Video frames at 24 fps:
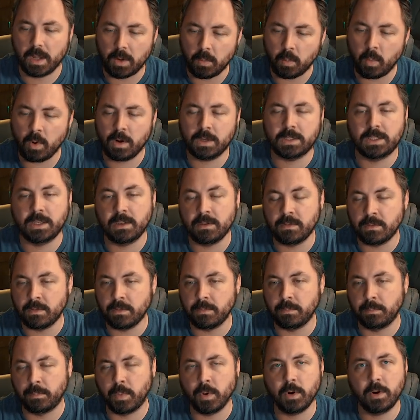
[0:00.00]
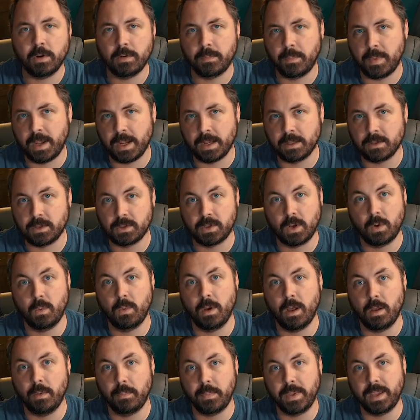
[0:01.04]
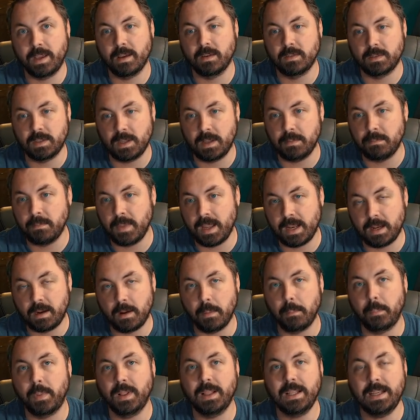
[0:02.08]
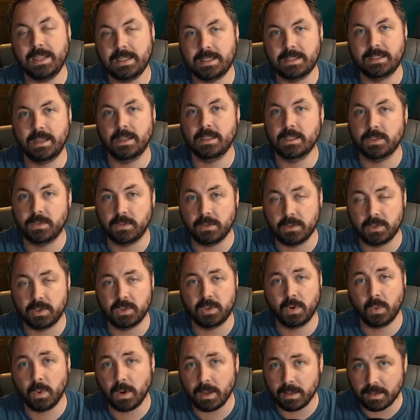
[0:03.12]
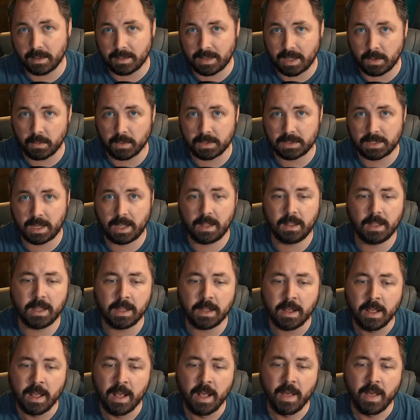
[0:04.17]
It worked in Birdman so well because it made complete sense for the story that they were telling